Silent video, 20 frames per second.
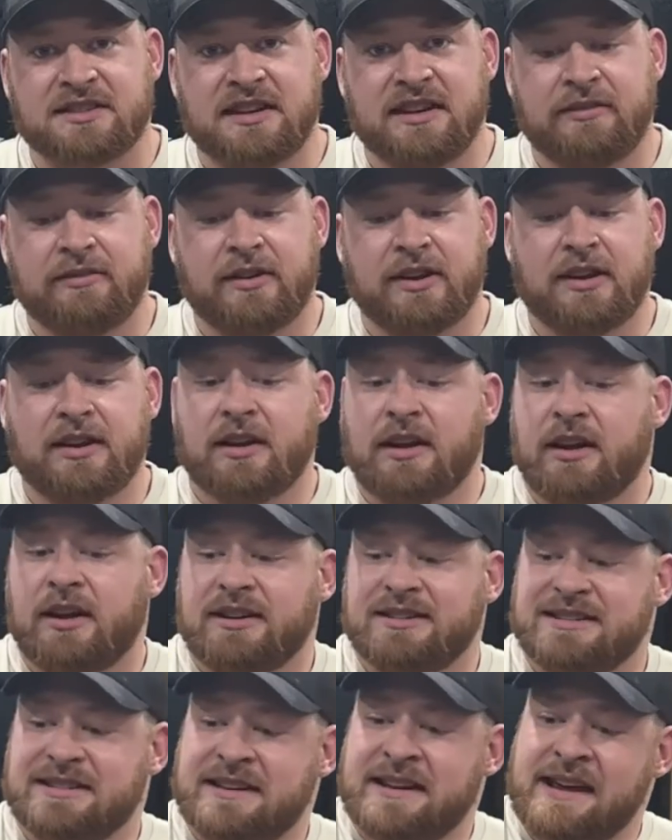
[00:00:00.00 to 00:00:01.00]
Given.
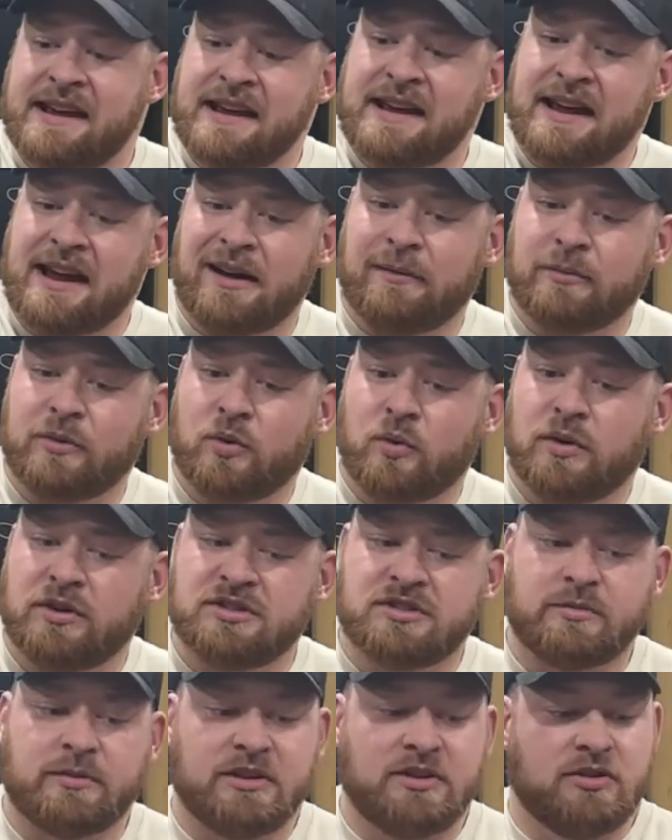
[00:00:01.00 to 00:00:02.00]
Today I'm going
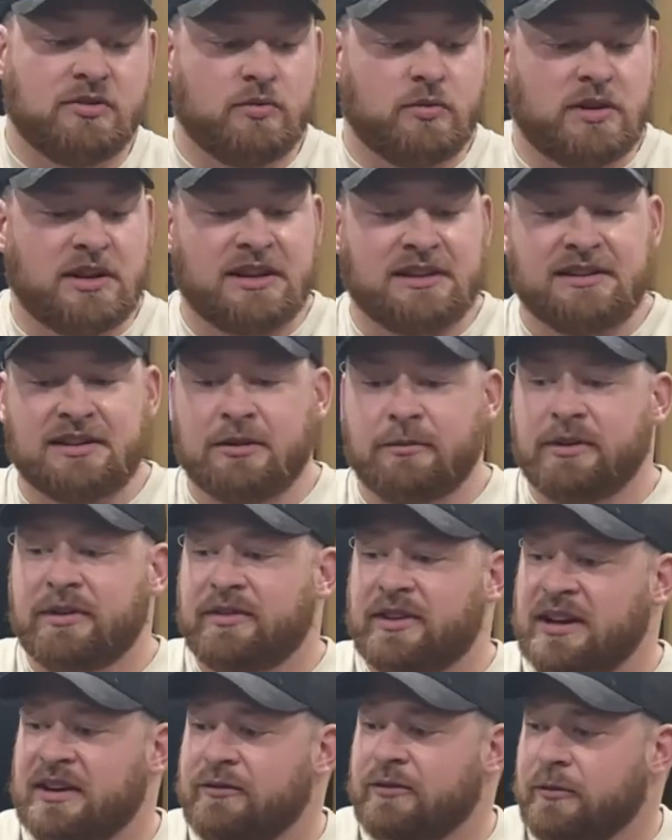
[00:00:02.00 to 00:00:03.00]
to be doing a little bit
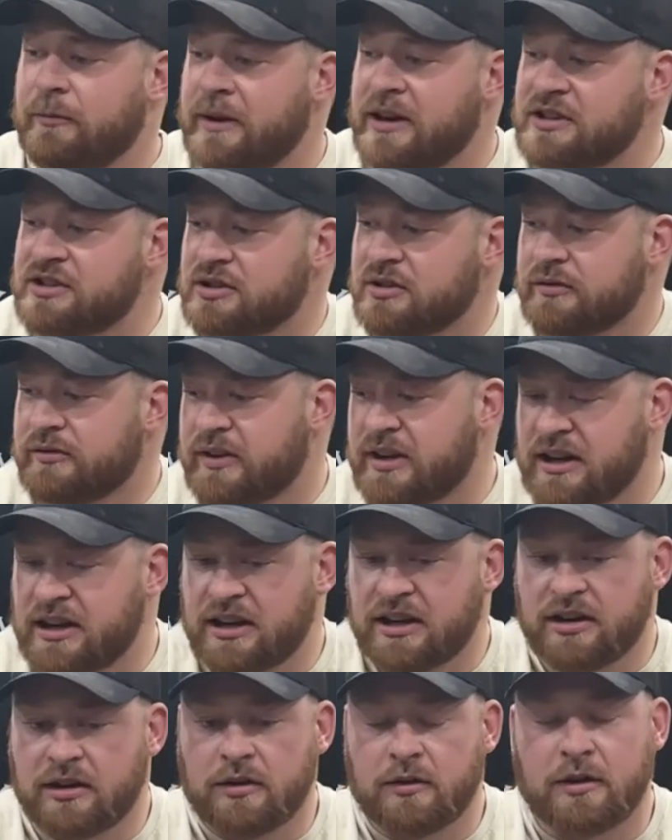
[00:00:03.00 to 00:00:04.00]
of an informational
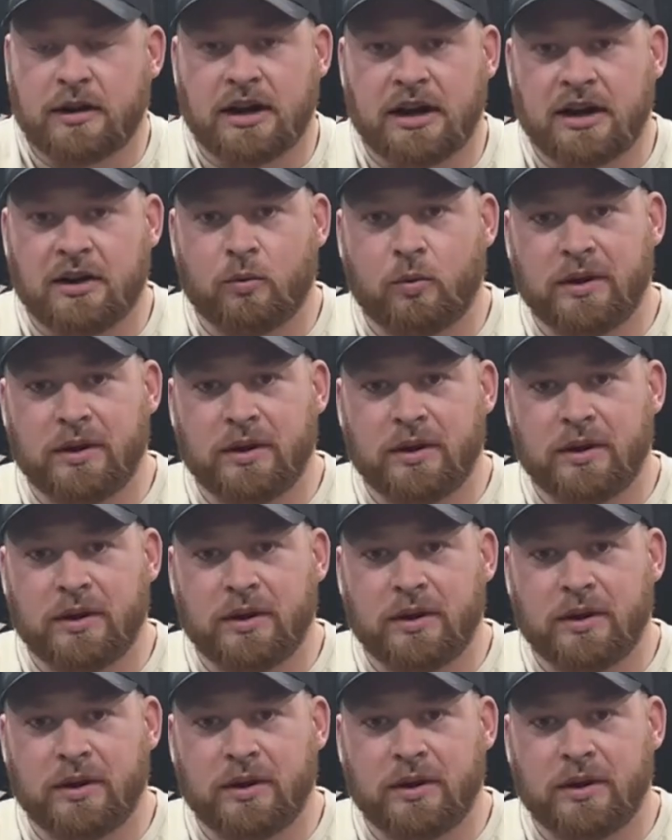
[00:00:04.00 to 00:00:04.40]
video.